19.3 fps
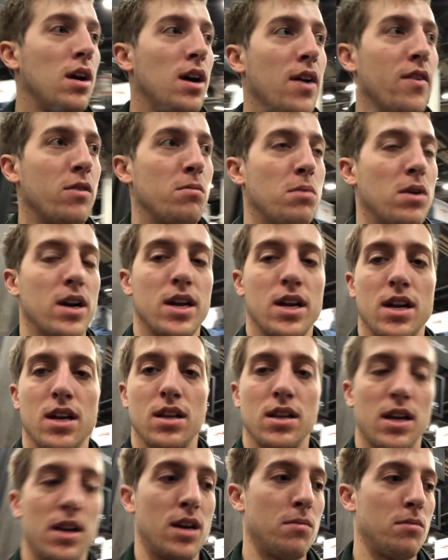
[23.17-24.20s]

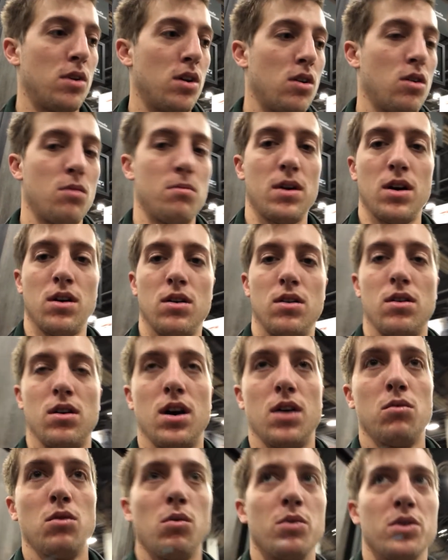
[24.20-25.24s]
everybody, letting them know about
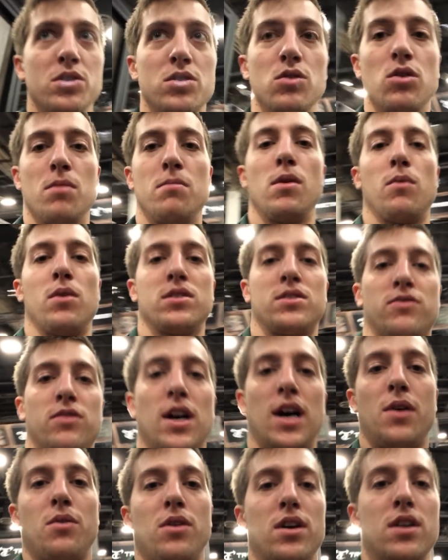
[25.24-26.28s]
what we do at Midwest
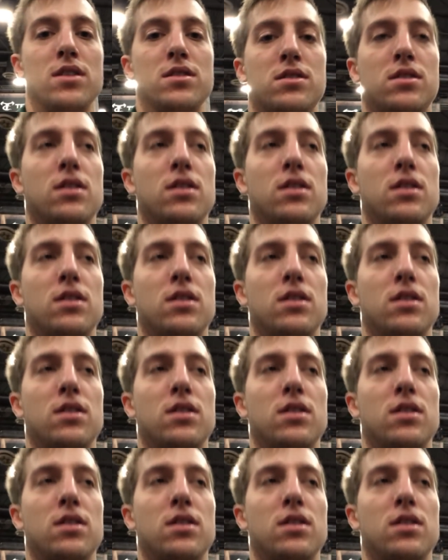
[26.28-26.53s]
Flyways.